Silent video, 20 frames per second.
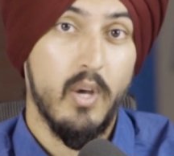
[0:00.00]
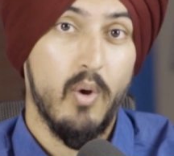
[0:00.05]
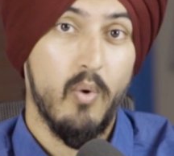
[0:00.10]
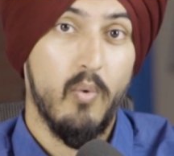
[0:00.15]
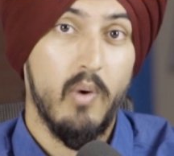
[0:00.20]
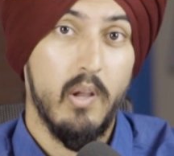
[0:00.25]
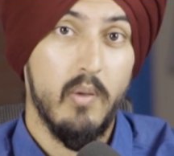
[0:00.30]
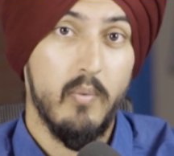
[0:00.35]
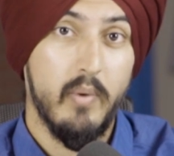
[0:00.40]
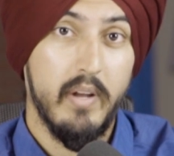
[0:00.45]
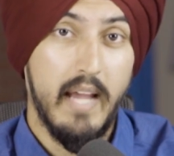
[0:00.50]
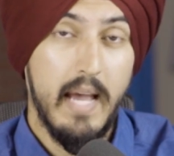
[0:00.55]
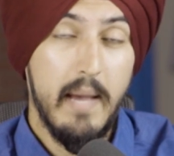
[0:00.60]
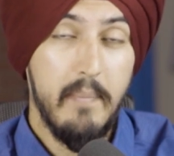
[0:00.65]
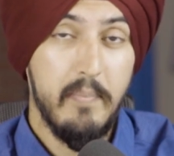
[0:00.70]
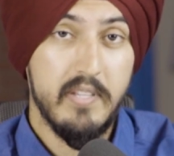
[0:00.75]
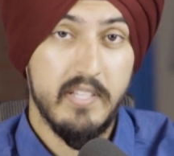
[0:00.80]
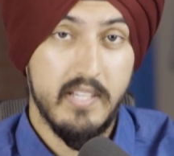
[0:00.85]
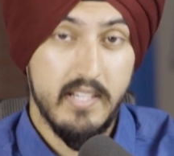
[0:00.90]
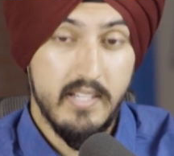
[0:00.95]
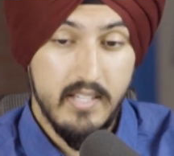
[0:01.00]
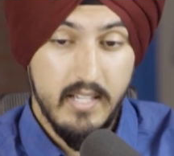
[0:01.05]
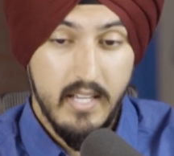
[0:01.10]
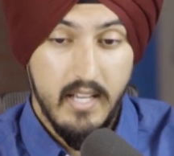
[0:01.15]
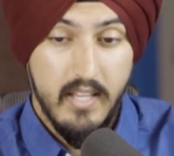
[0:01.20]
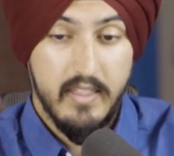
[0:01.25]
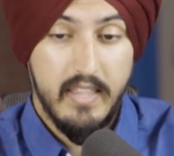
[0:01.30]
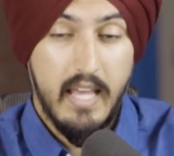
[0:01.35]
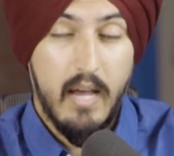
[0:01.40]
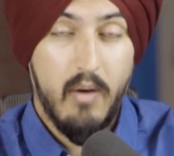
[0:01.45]
Well, what happens is
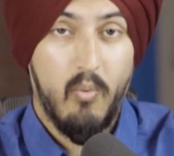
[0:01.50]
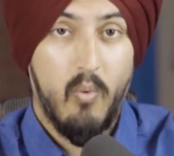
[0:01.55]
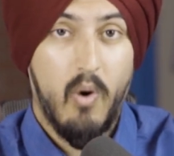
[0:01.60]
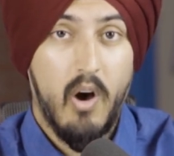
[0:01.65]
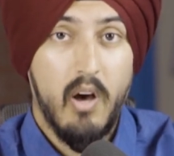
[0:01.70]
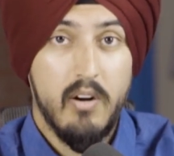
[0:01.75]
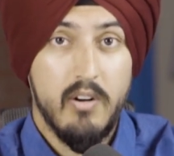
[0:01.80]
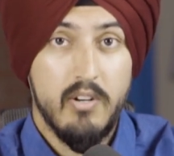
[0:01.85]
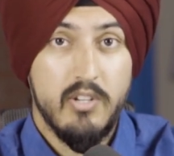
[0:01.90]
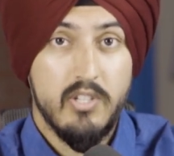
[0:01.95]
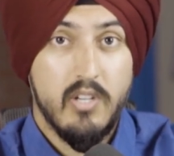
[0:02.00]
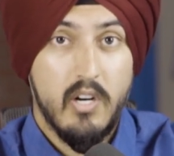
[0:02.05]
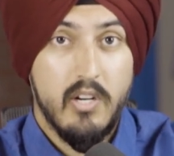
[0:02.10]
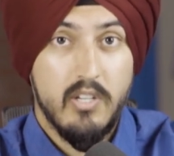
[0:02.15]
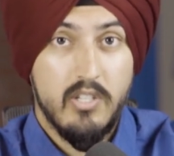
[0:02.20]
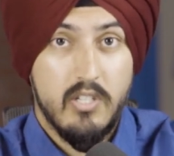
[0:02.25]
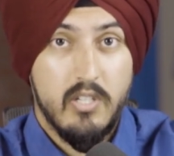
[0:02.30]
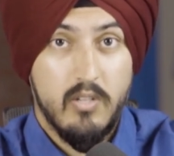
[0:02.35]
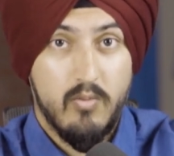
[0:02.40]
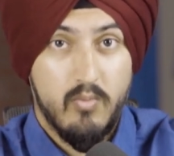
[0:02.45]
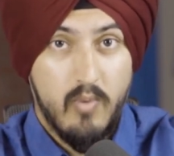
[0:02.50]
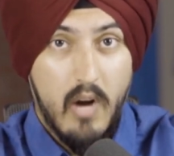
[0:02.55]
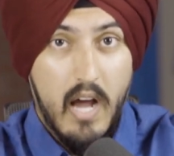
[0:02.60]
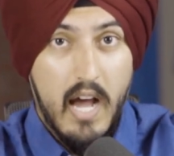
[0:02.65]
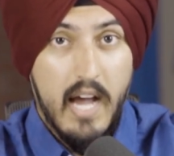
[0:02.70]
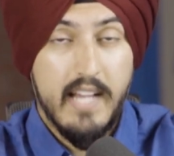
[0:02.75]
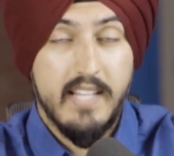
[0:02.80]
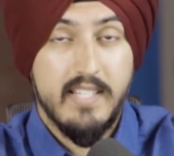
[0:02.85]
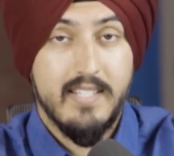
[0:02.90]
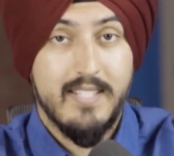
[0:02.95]
that water starts to
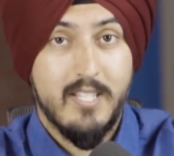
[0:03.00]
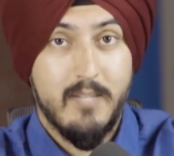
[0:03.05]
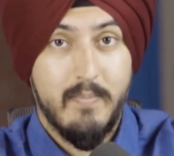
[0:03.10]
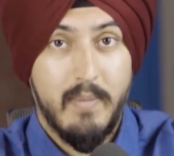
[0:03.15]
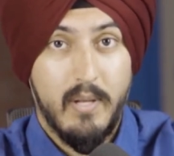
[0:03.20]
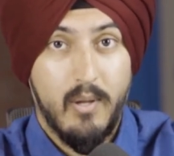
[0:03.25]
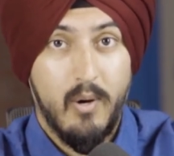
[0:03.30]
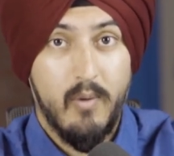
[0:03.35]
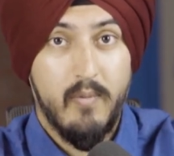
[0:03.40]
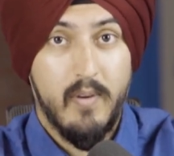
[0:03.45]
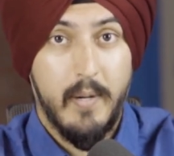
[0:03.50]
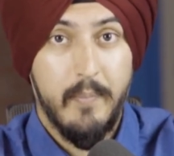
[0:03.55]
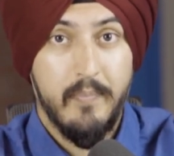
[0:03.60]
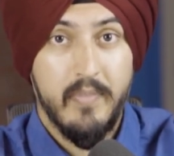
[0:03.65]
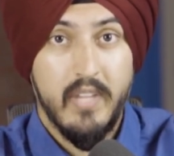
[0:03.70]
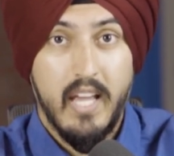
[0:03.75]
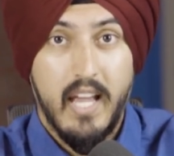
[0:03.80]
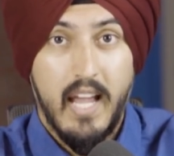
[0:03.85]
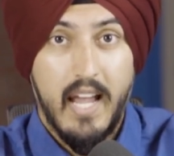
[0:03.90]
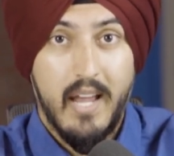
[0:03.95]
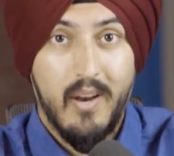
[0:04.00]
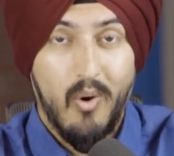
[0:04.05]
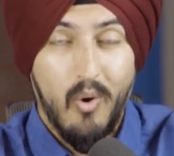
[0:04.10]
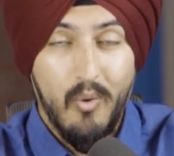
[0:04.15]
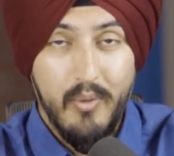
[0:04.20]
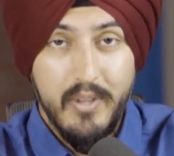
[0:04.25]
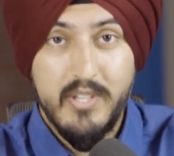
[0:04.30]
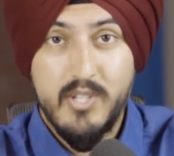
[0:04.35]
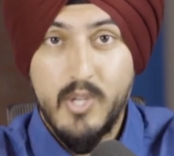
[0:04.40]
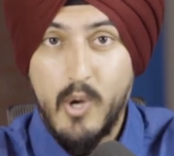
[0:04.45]
rise and spill over, and
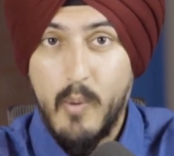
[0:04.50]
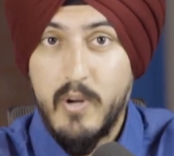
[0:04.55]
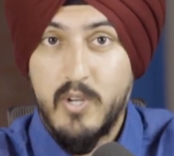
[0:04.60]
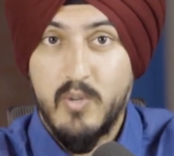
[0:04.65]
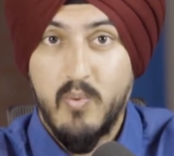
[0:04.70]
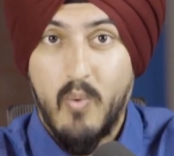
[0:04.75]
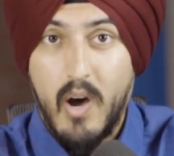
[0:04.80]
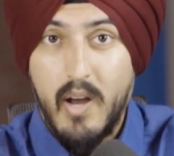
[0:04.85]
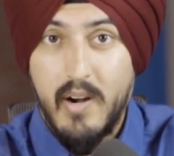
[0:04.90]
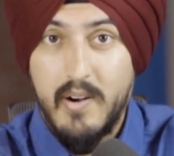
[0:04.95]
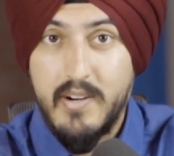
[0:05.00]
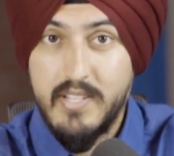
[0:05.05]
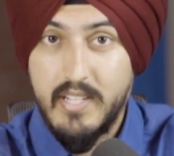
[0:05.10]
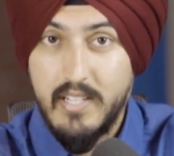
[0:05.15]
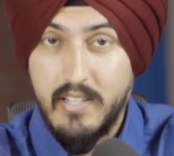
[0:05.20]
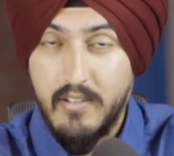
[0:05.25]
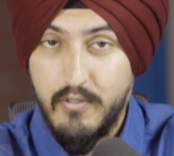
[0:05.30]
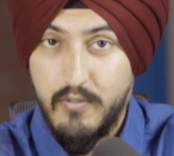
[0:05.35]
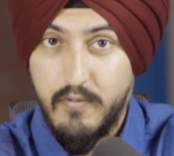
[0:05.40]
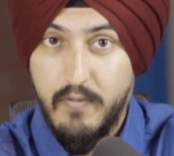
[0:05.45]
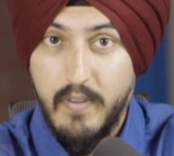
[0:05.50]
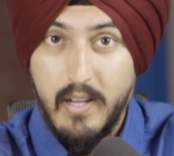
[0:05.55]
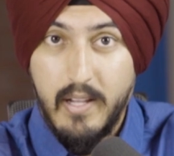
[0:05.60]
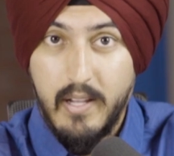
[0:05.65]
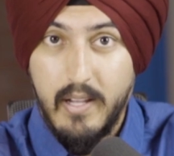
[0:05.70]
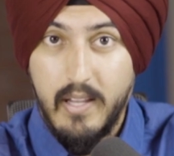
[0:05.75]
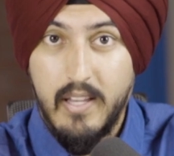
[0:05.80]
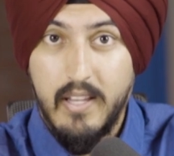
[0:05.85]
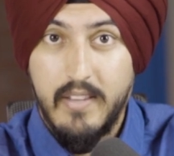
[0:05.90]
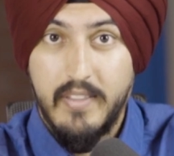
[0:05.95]
only so much water is going to
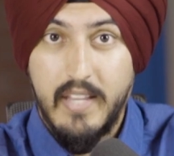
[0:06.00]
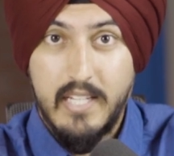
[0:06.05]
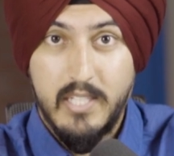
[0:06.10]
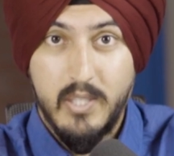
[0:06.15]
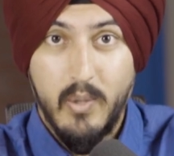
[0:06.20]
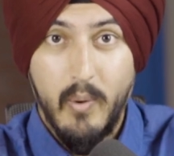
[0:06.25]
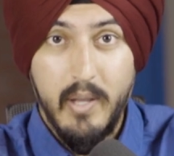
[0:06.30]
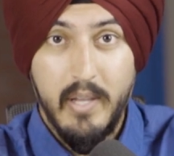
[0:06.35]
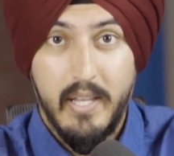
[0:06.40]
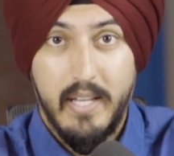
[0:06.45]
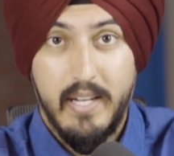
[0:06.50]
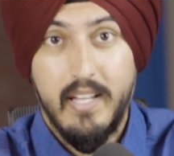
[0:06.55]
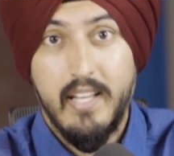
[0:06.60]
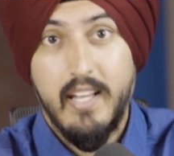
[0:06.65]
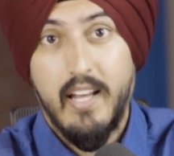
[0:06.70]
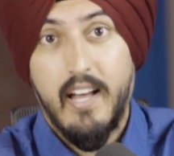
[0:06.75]
fill that toilet.